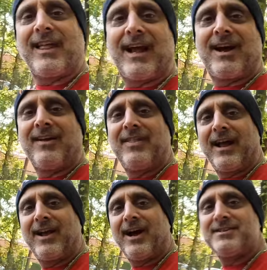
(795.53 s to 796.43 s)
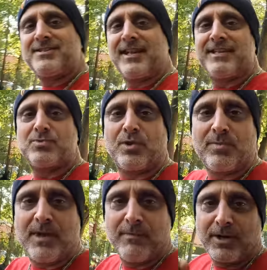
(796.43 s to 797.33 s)
that guy. That guy stays with
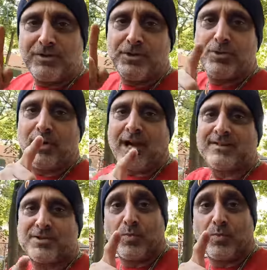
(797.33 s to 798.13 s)
me. But you guys,